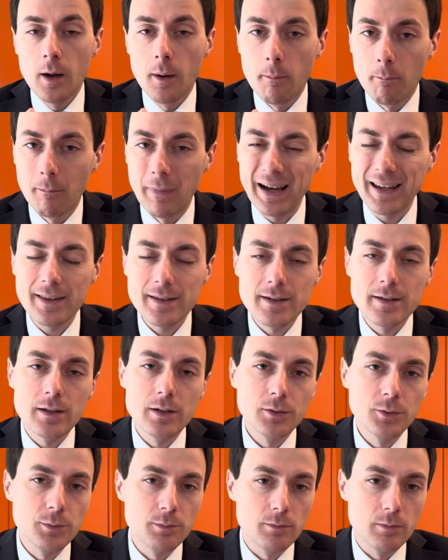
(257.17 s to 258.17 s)
might
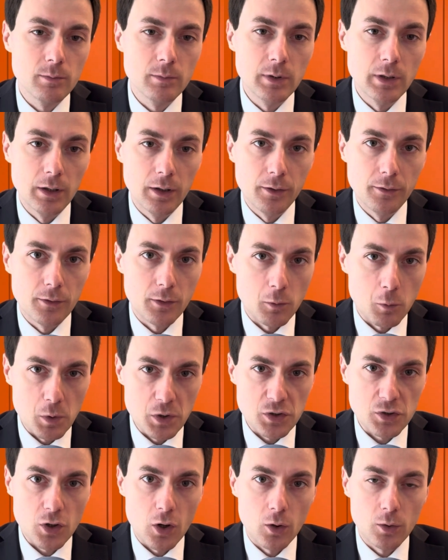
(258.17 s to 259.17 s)
still deliver a
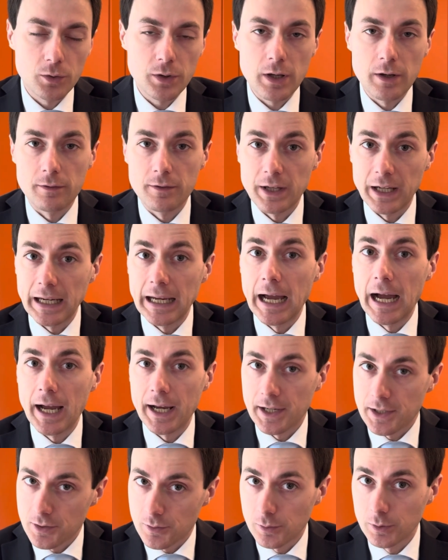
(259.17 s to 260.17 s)
result if the guy
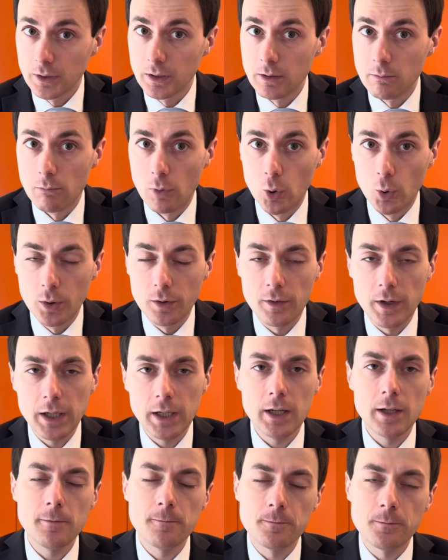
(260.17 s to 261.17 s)
is really
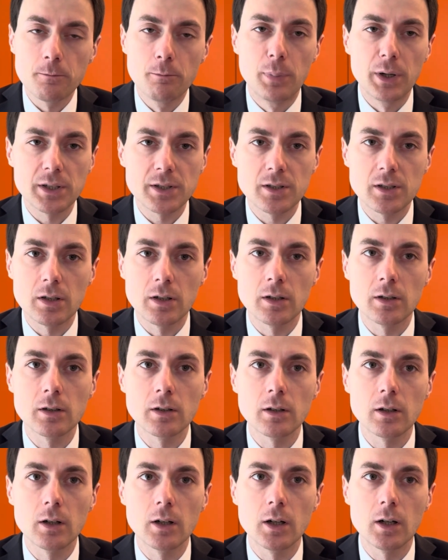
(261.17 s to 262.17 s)
motivated, but
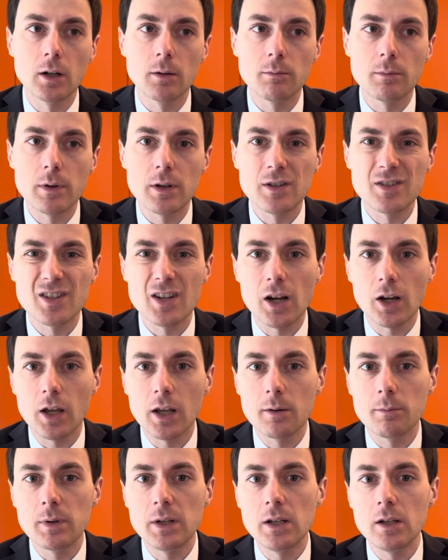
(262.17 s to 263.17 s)
it's not going
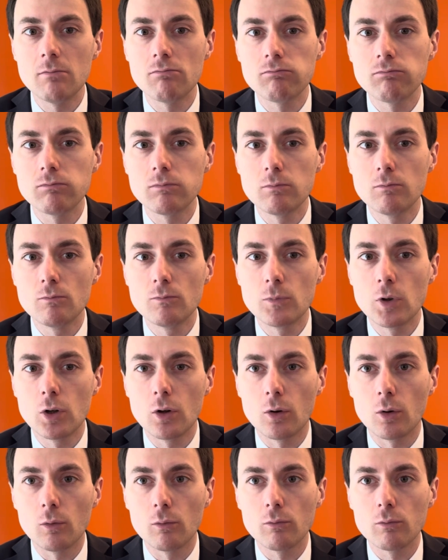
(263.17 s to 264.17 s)
to be
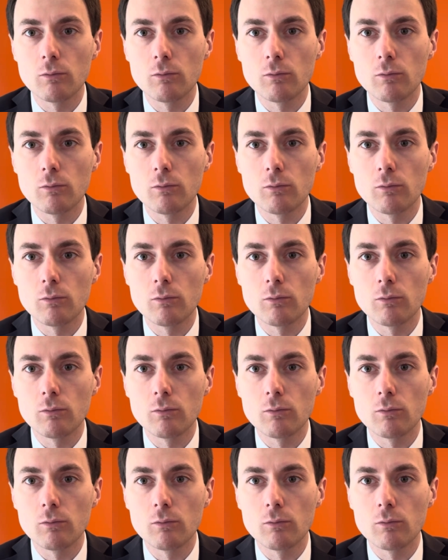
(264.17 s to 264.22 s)
100%